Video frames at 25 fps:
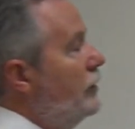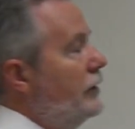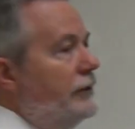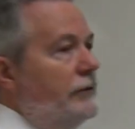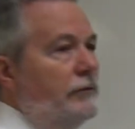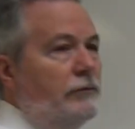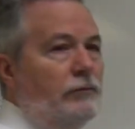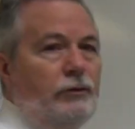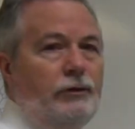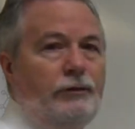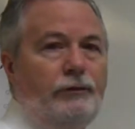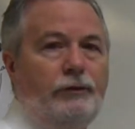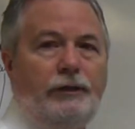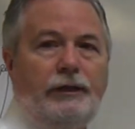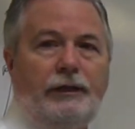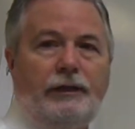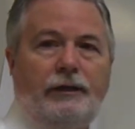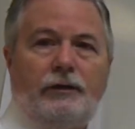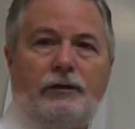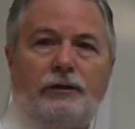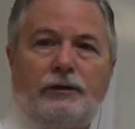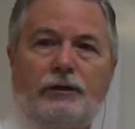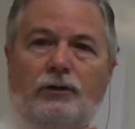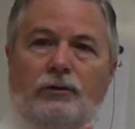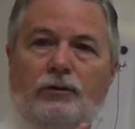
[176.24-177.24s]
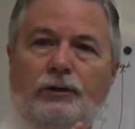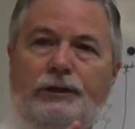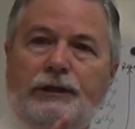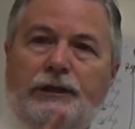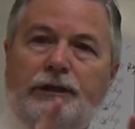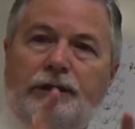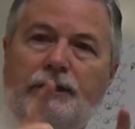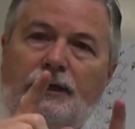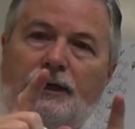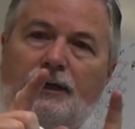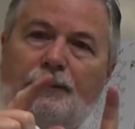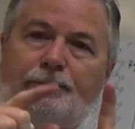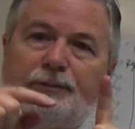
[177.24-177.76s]
it when they're going
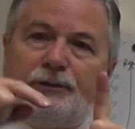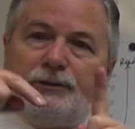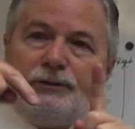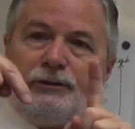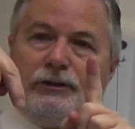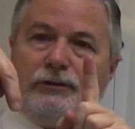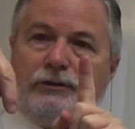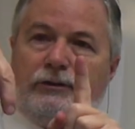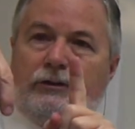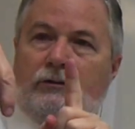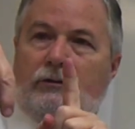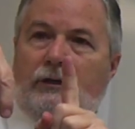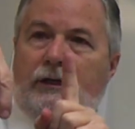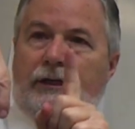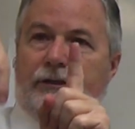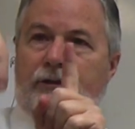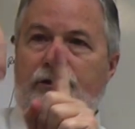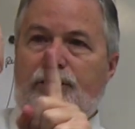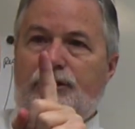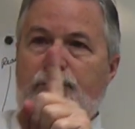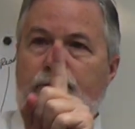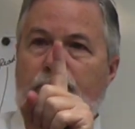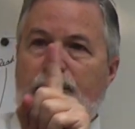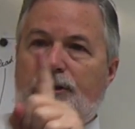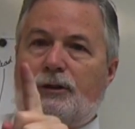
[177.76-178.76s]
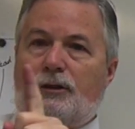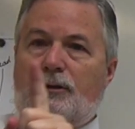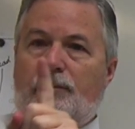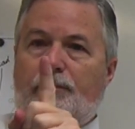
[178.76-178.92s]
in opposite directions but they're